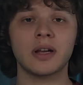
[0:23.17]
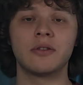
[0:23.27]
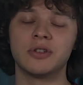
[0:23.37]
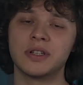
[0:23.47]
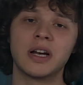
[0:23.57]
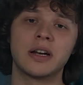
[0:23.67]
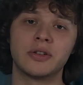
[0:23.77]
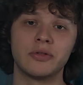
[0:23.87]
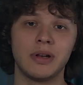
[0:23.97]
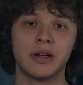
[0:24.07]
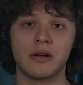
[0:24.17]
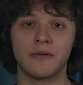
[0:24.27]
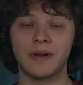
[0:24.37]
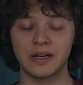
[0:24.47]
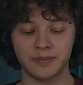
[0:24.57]
you just gotta do a
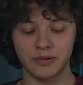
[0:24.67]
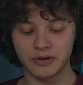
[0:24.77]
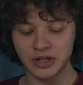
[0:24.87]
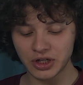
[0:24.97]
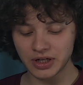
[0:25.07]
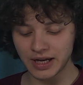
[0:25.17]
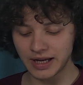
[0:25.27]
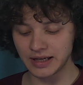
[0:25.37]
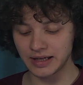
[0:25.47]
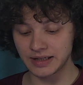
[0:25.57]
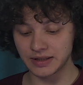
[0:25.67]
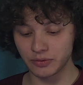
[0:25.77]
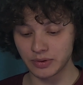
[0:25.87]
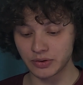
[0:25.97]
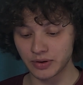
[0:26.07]
little exploration and let's
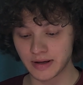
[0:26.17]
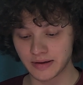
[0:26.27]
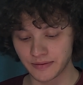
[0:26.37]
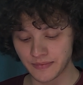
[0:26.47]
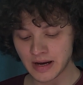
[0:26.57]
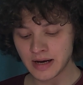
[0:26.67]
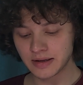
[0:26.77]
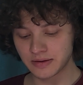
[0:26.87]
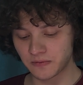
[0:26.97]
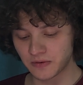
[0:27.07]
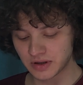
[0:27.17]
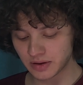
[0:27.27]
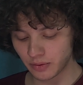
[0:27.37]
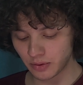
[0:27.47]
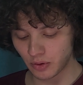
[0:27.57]
do it together. So
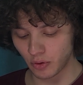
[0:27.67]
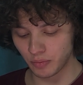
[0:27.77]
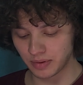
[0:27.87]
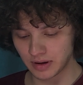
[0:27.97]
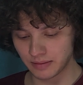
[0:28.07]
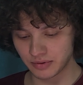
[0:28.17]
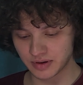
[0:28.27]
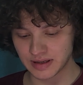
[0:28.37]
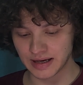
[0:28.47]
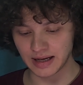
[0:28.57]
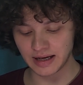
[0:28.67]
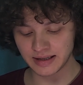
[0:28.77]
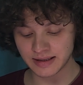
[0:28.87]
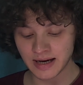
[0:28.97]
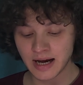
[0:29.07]
first of all, open up your
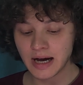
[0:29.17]
settings.